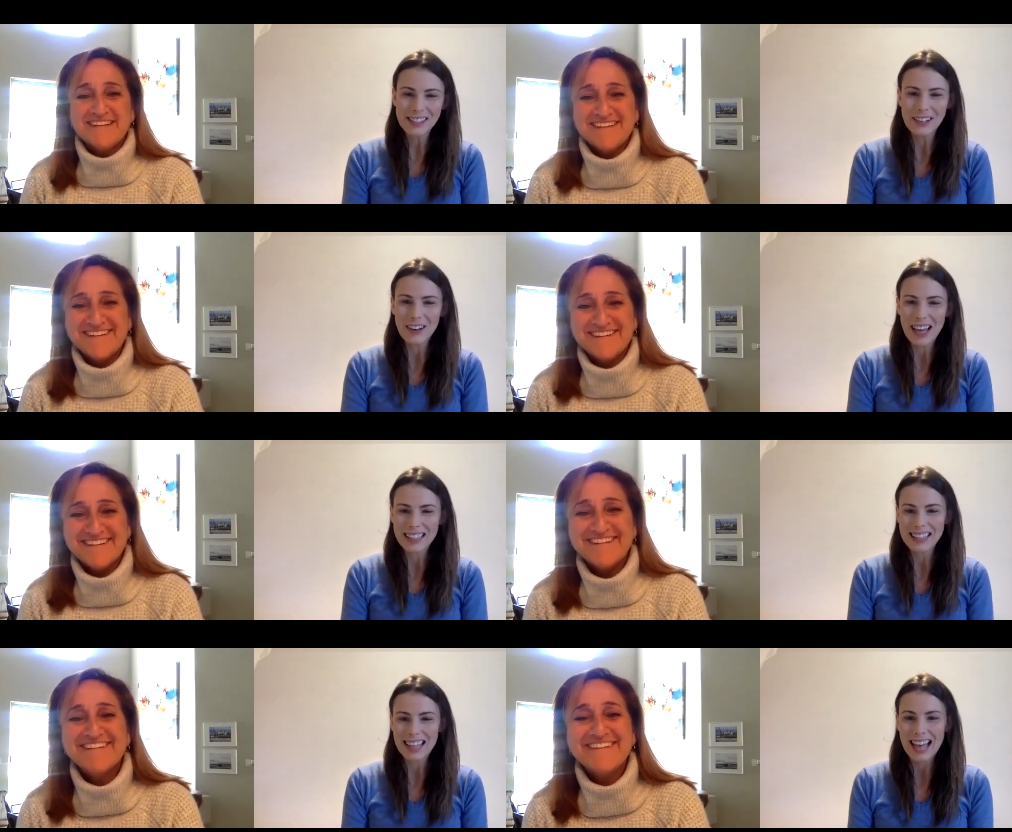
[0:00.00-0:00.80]
Speaker 1: So
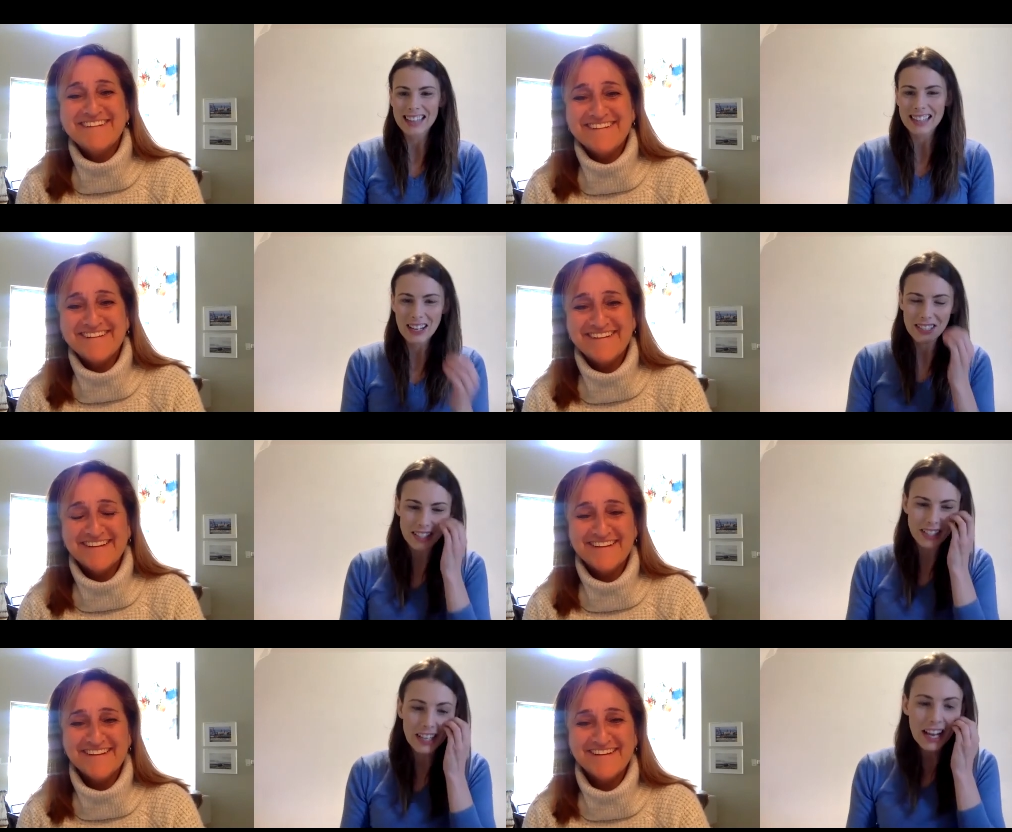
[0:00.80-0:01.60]
as that's
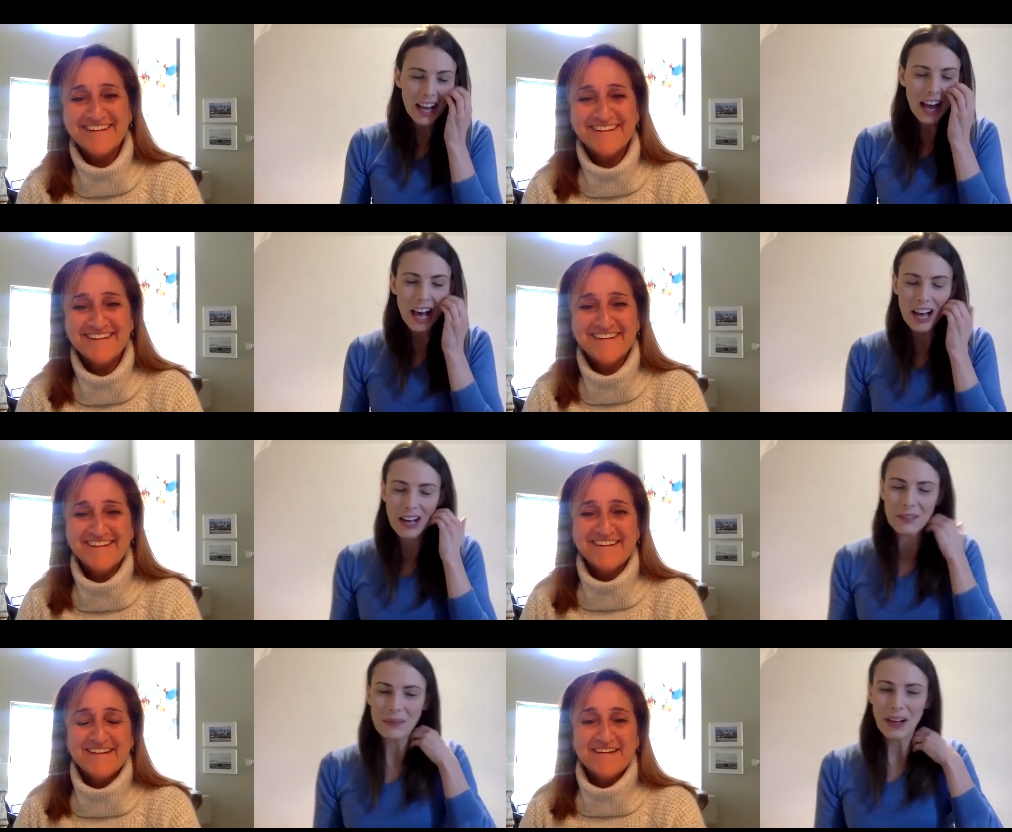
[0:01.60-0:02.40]
under
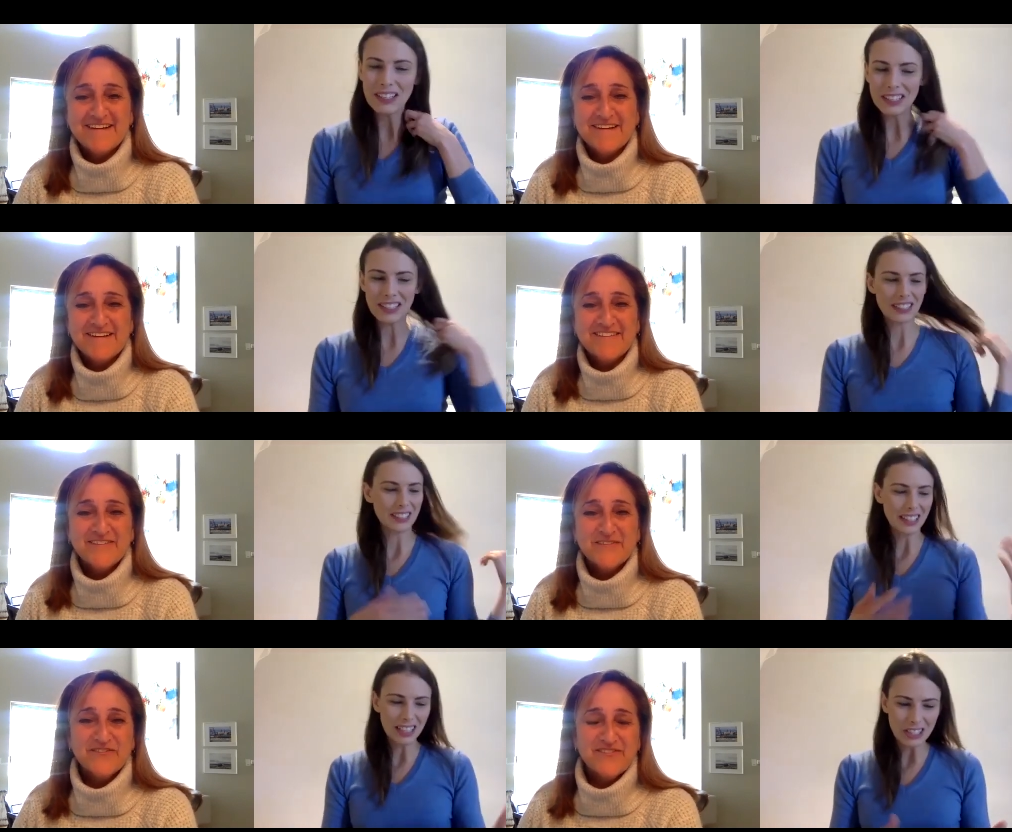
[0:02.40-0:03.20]
um,
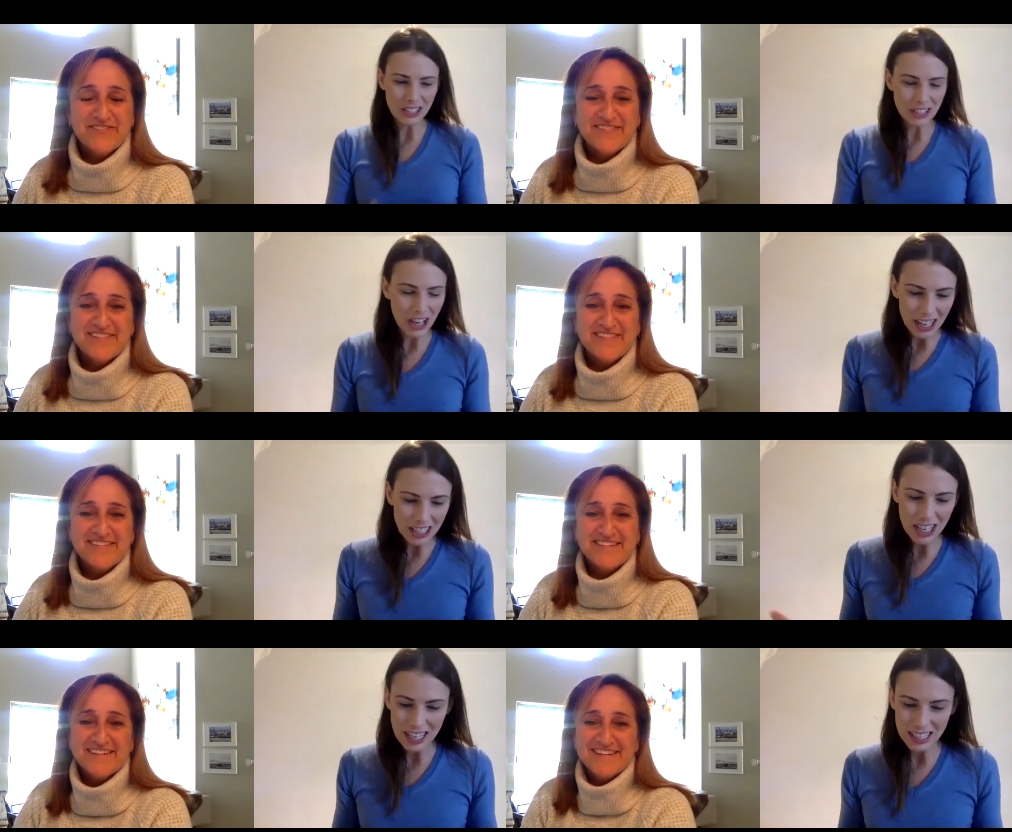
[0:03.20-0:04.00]
under
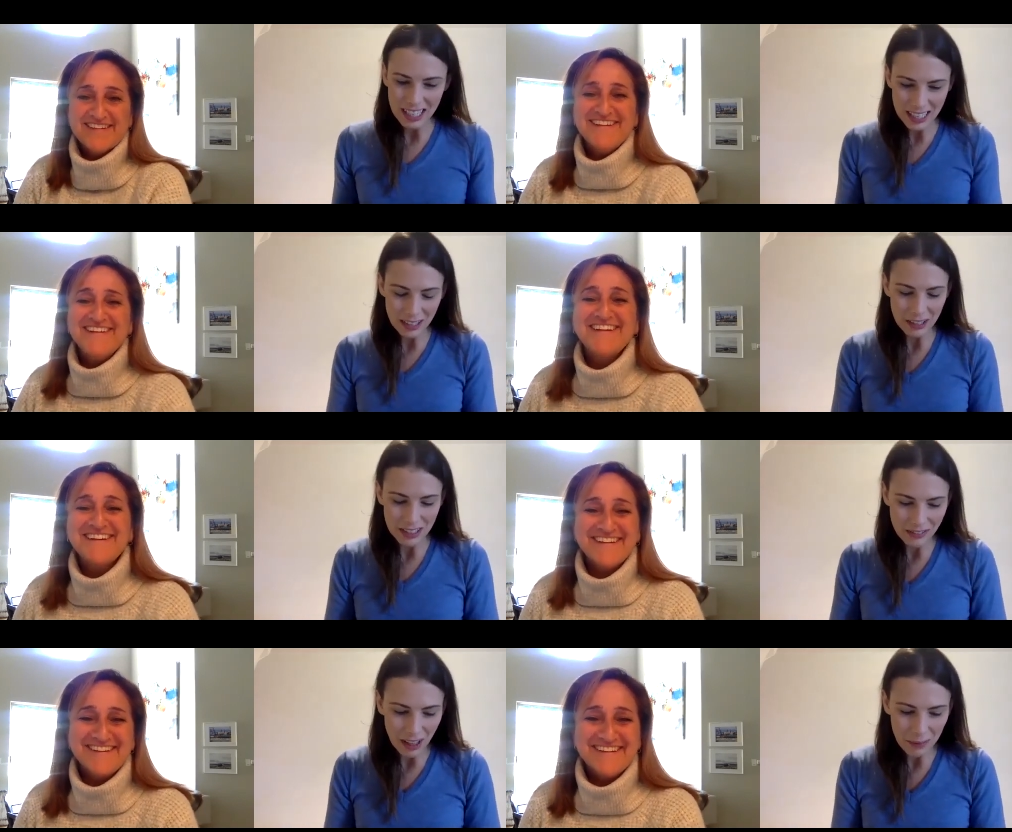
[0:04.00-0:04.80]
construction and getting
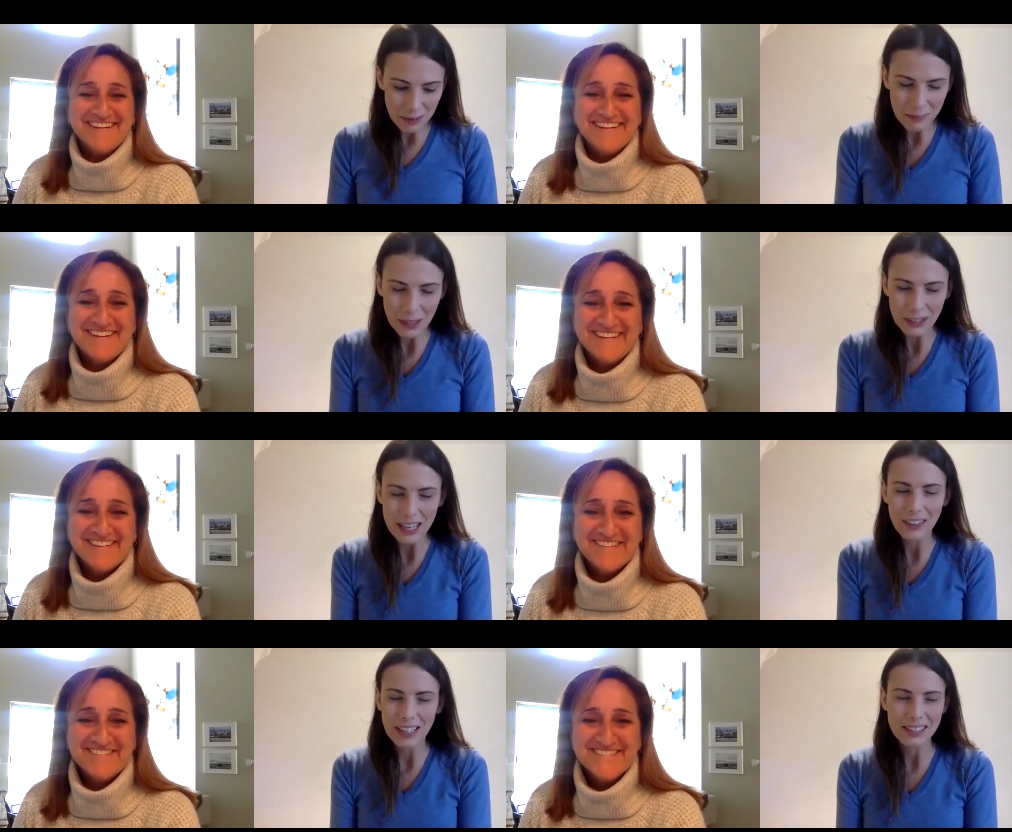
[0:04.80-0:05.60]
developed and built
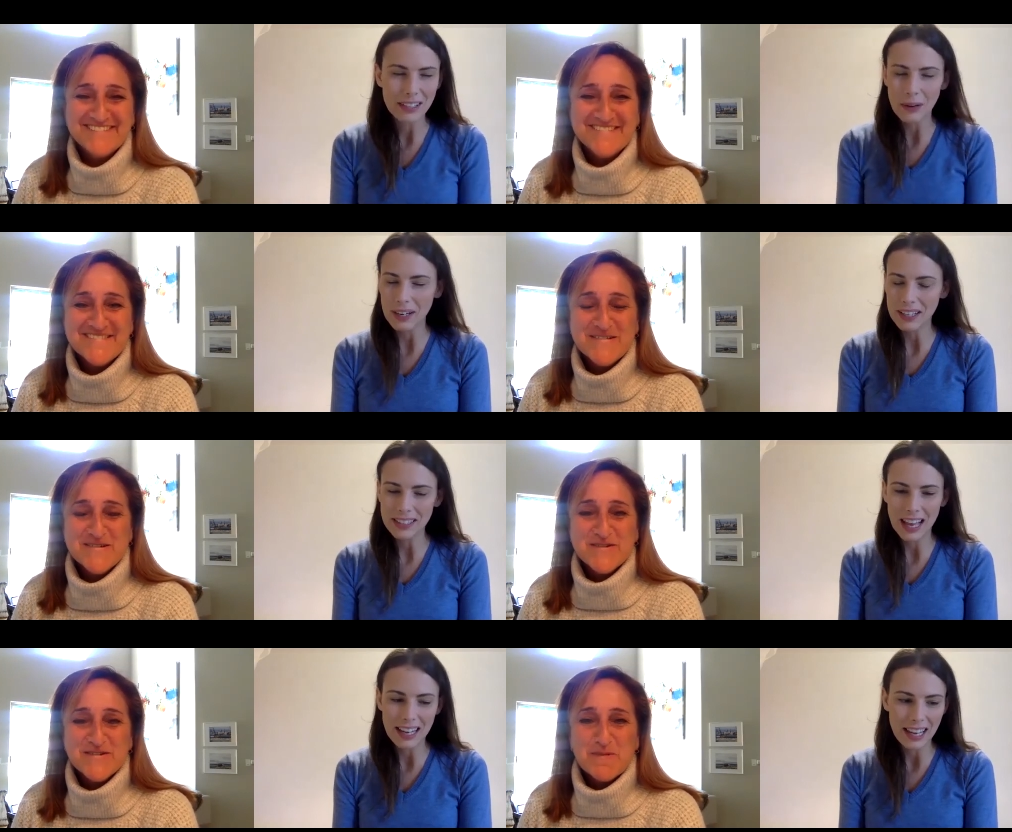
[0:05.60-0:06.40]
out, that's so
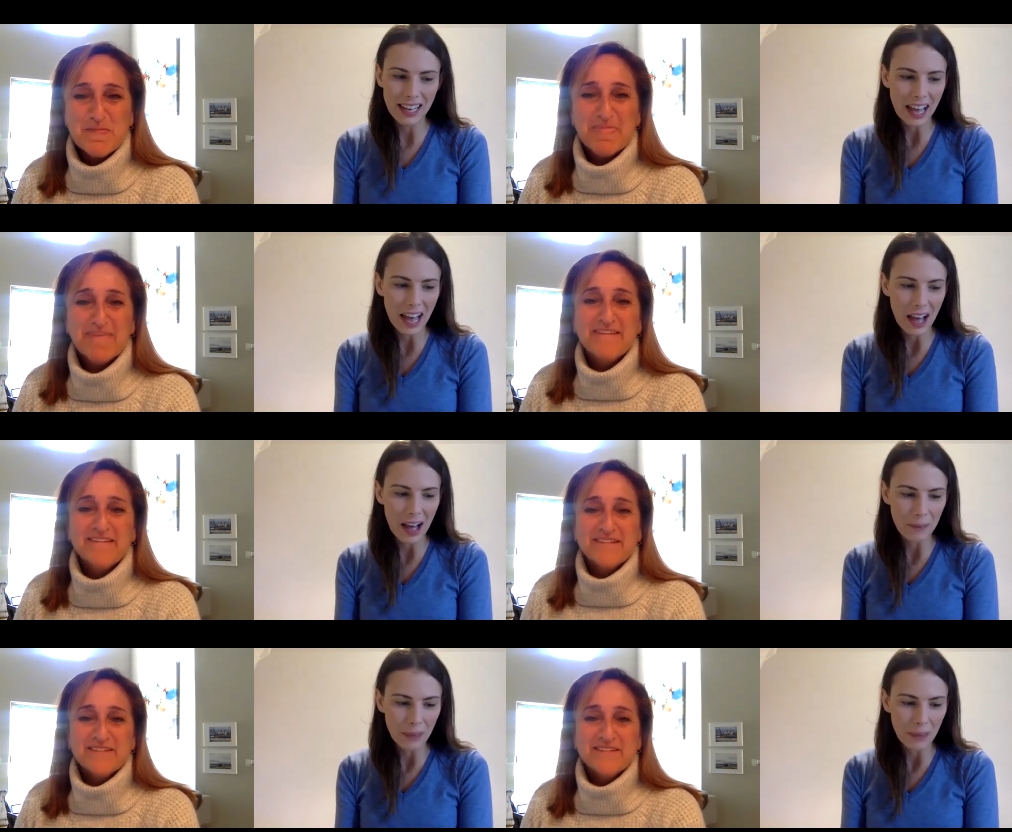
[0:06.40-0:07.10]
exciting. Um,